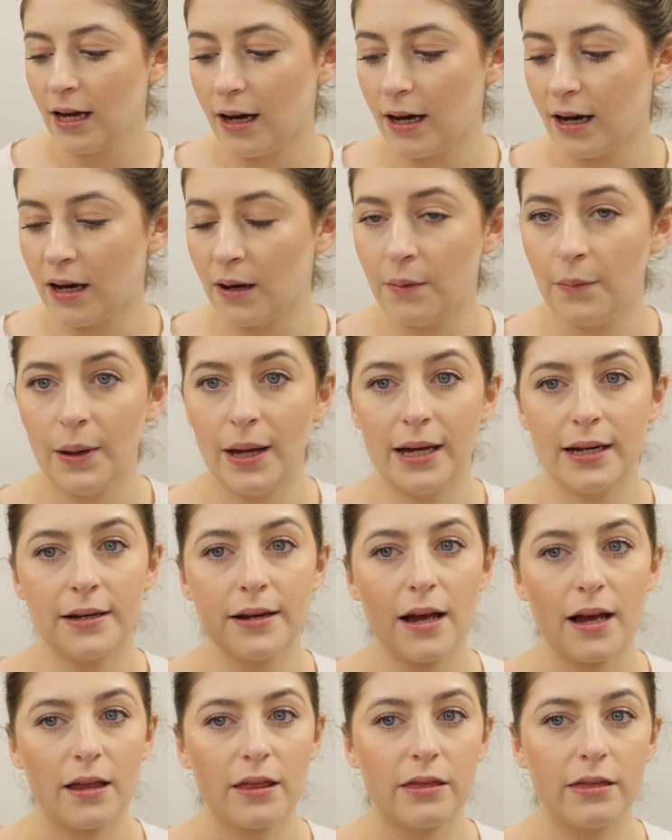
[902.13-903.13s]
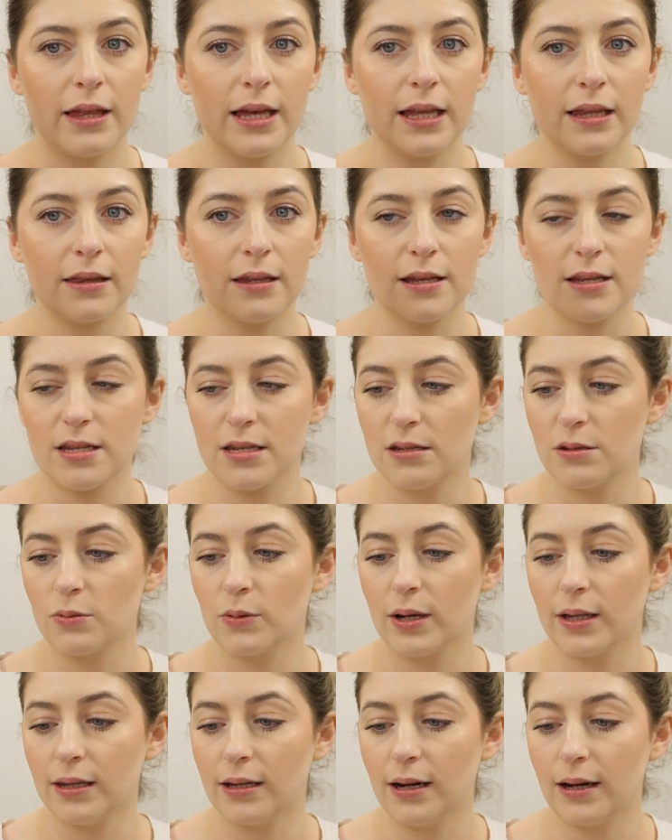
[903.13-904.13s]
And I think this is
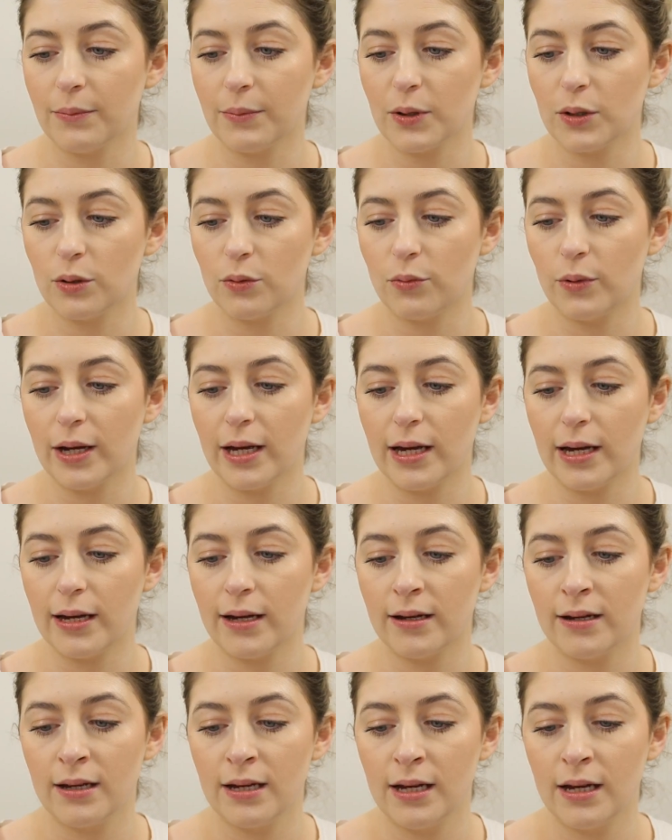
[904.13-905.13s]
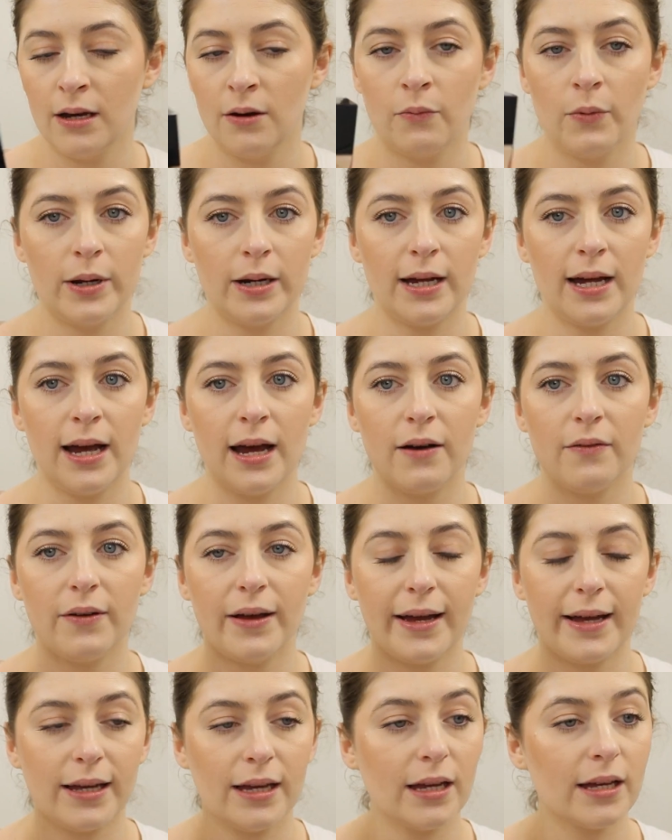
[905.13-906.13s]
one that I'm gonna wear when I have
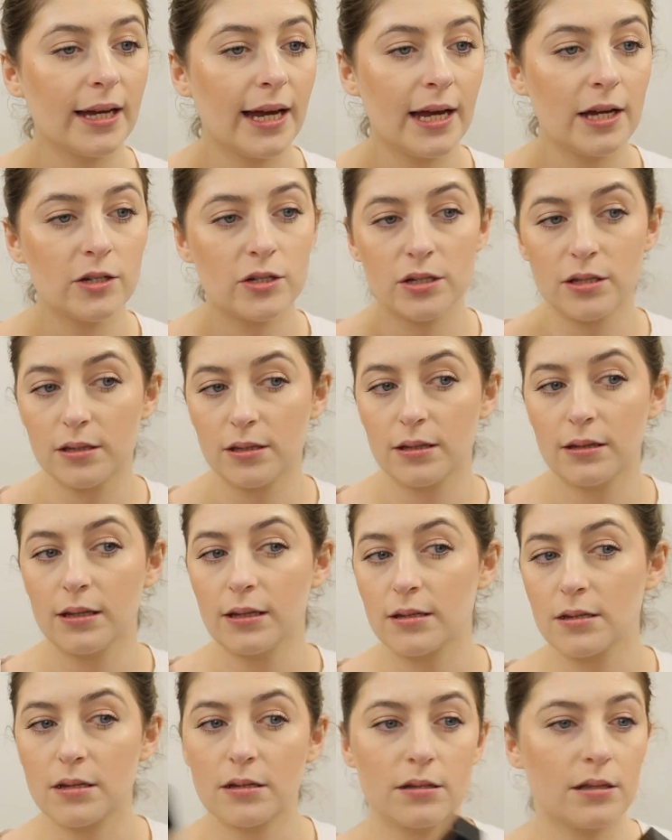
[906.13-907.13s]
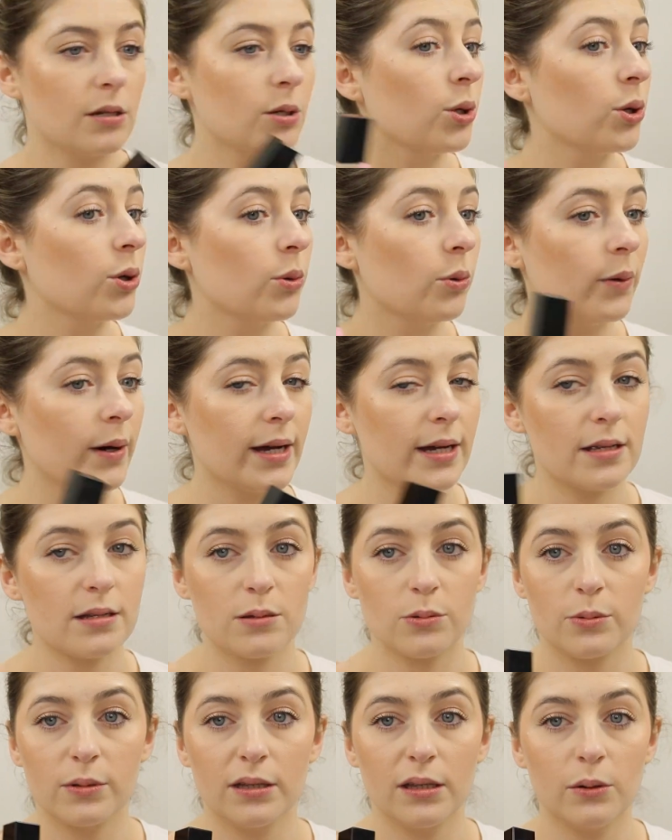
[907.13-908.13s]
like occasions and things, because I know it
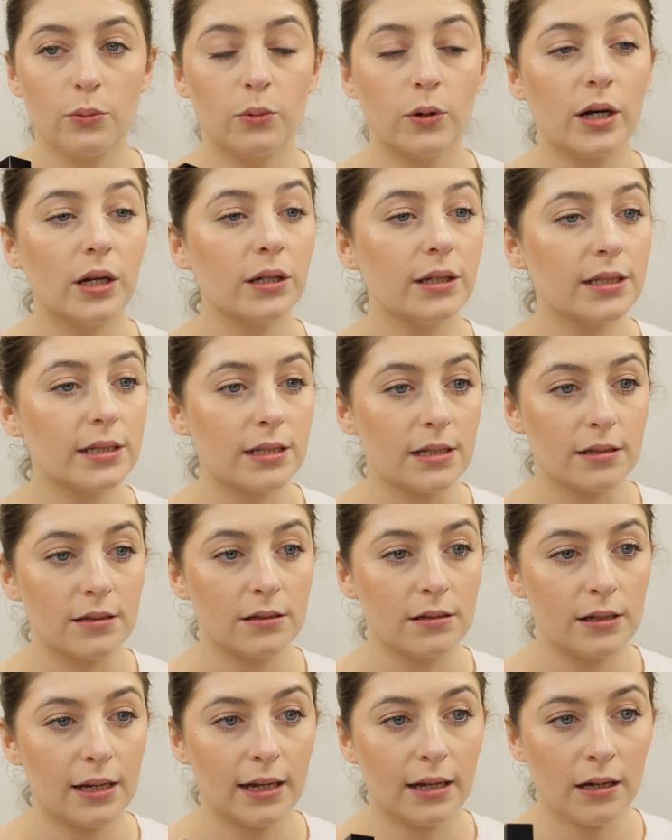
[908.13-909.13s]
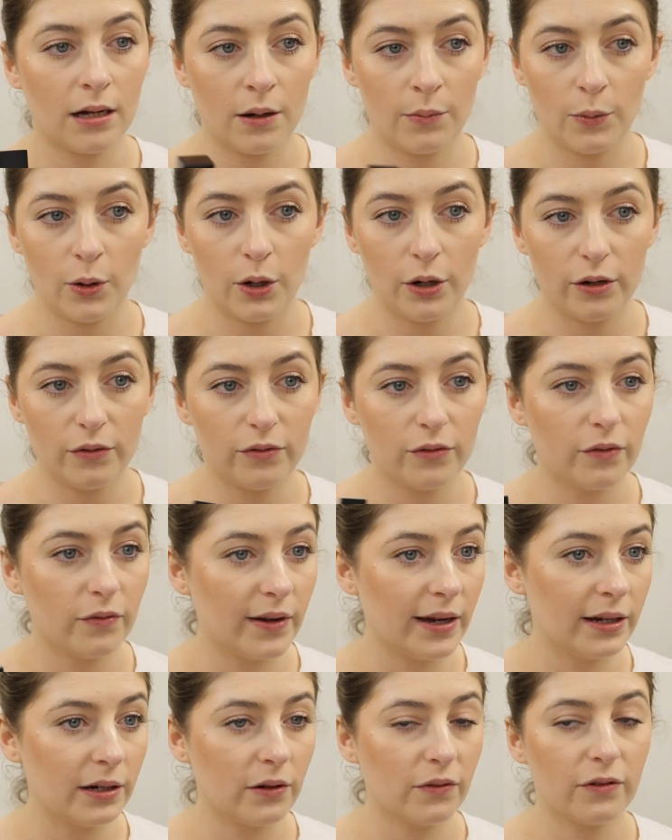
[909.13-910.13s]
wears really well. It doesn't like come off or
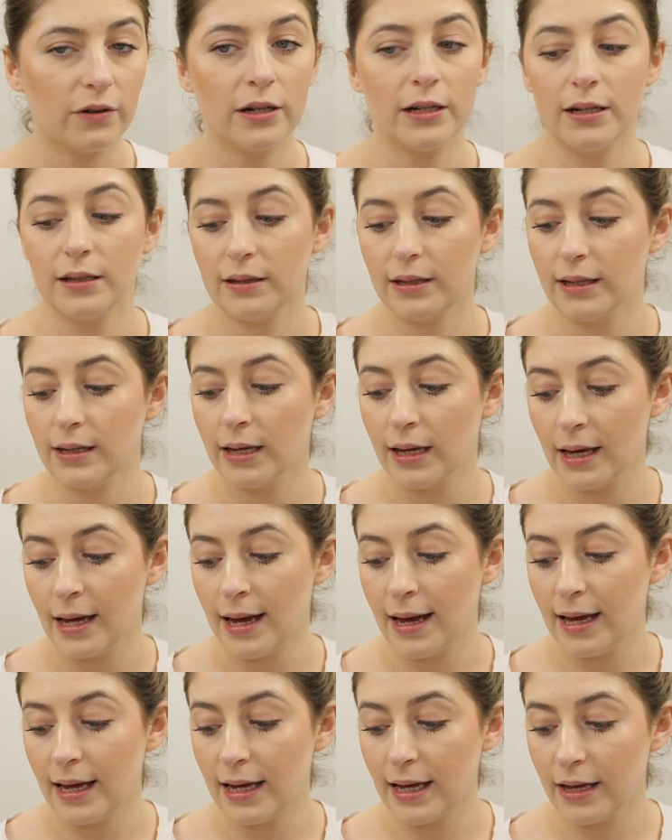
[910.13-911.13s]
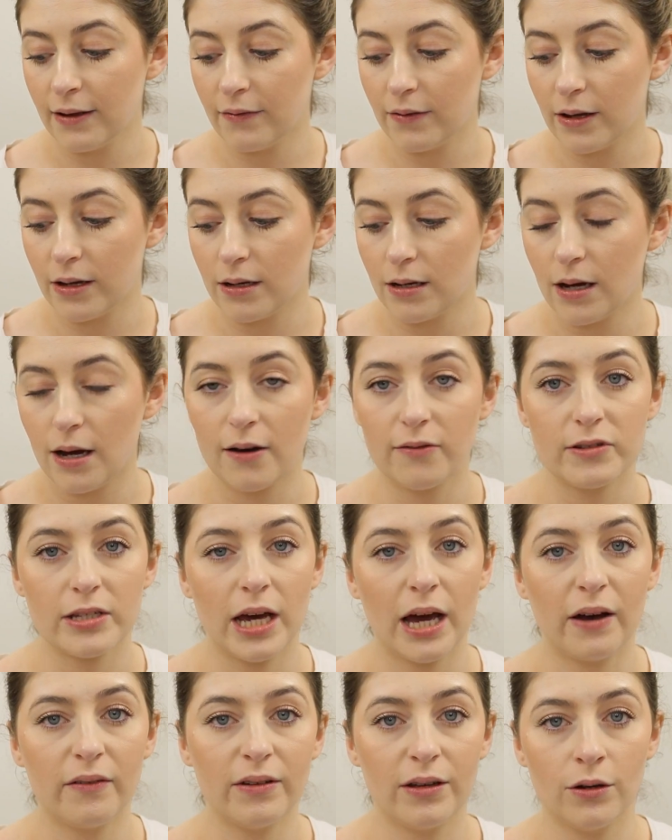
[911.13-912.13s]
fade off or anything, even after
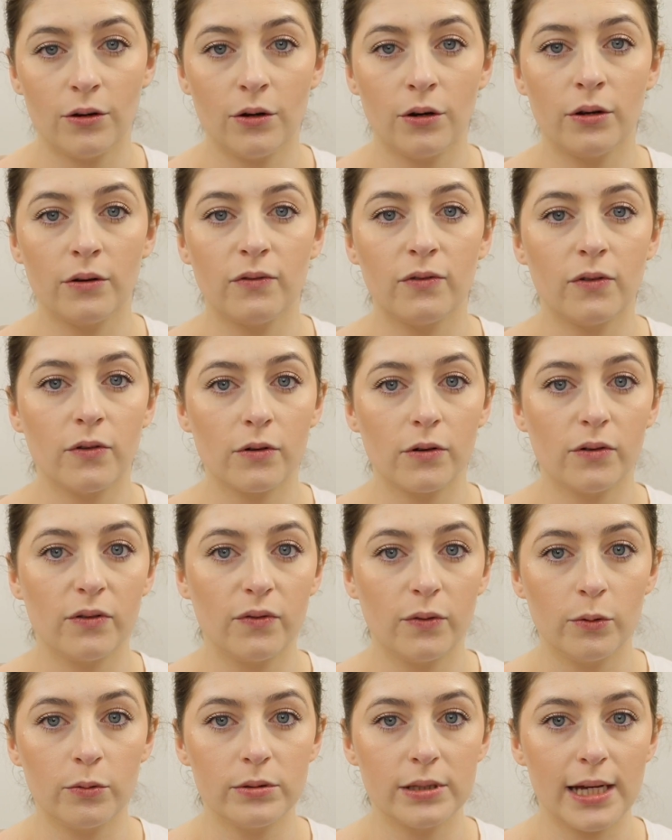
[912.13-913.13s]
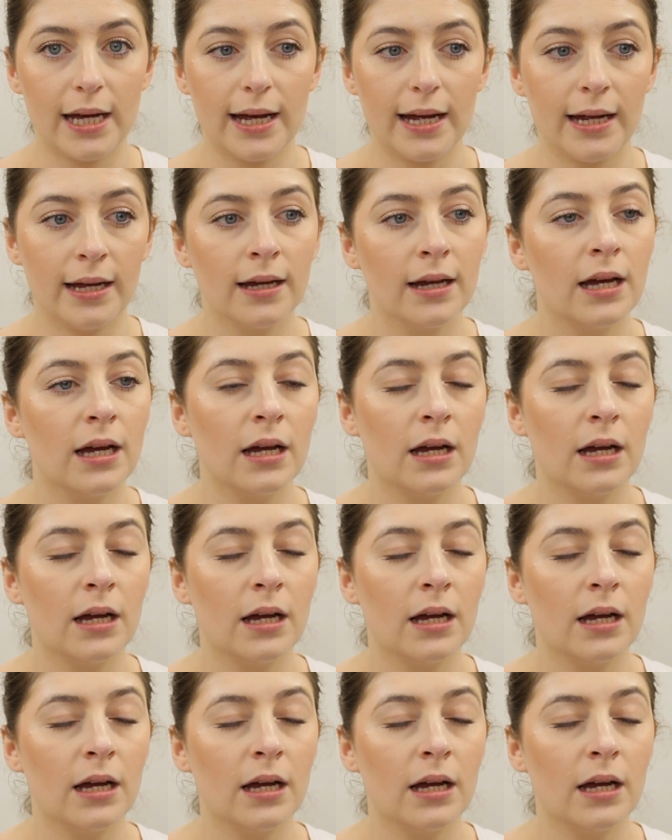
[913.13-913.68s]
having on for a full day.